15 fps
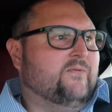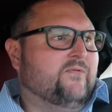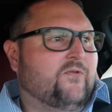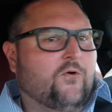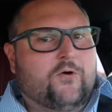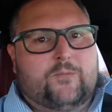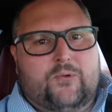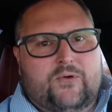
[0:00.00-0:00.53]

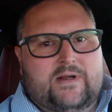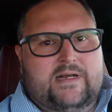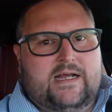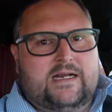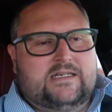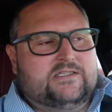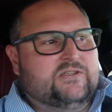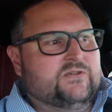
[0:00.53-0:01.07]

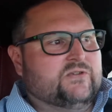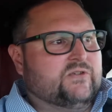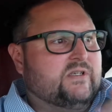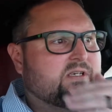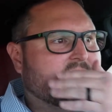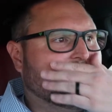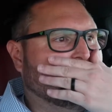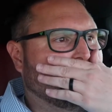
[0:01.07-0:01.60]
4.9 is
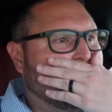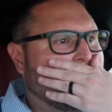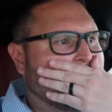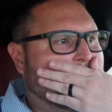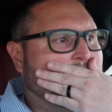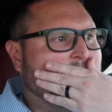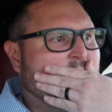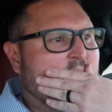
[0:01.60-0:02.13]
usually a good
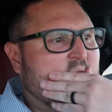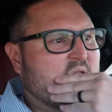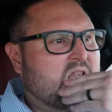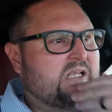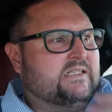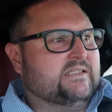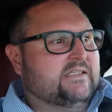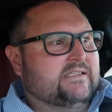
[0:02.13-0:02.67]
rate.
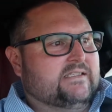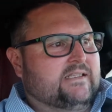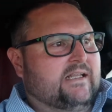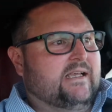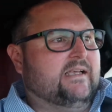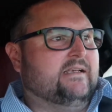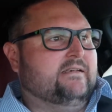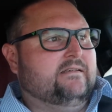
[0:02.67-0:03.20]
This is
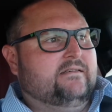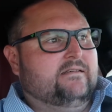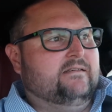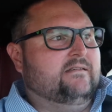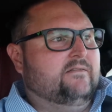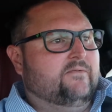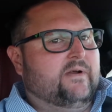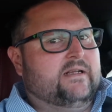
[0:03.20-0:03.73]
like,
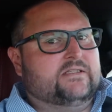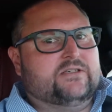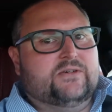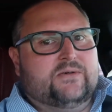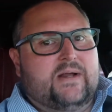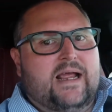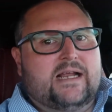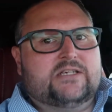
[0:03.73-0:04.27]
rates
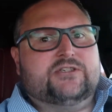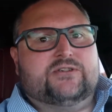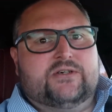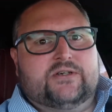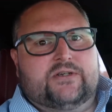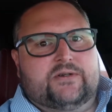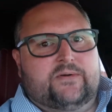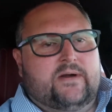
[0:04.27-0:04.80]
are
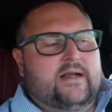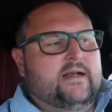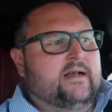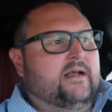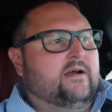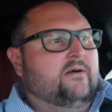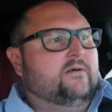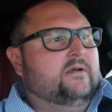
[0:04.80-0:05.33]
extra good right
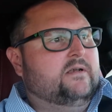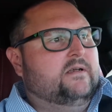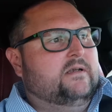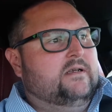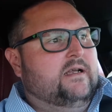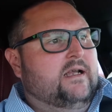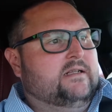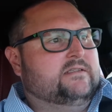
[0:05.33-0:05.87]
now,
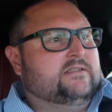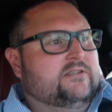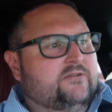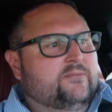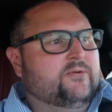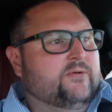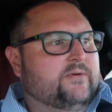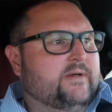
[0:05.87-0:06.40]
and
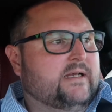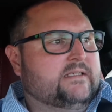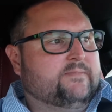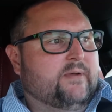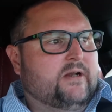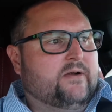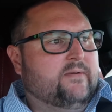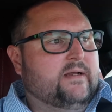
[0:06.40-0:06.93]
Subaru has
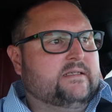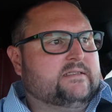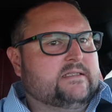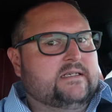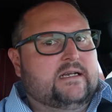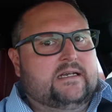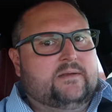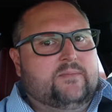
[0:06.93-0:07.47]
better rates
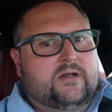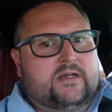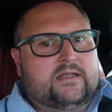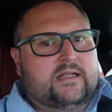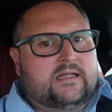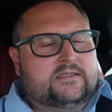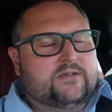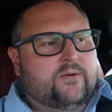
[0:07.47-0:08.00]
than anybody.
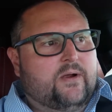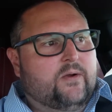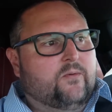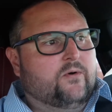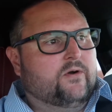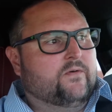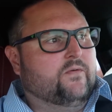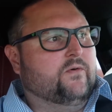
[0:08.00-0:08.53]
That's who I
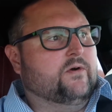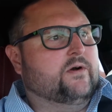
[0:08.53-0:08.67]
work for